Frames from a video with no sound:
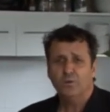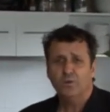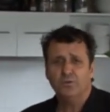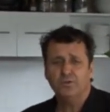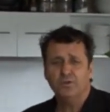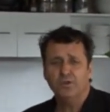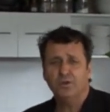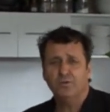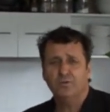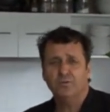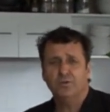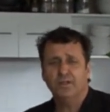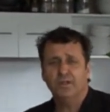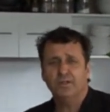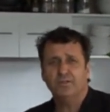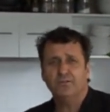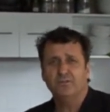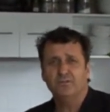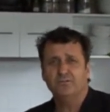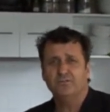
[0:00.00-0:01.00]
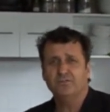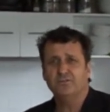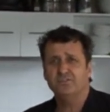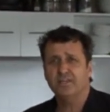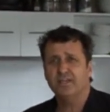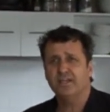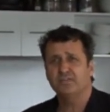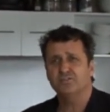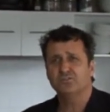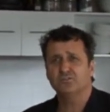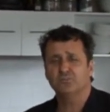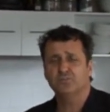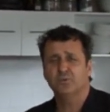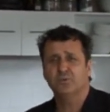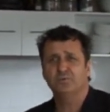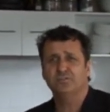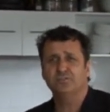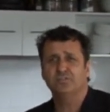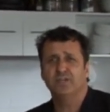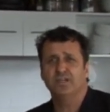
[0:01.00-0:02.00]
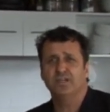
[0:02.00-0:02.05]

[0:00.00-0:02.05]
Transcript: Well, you know, this house we would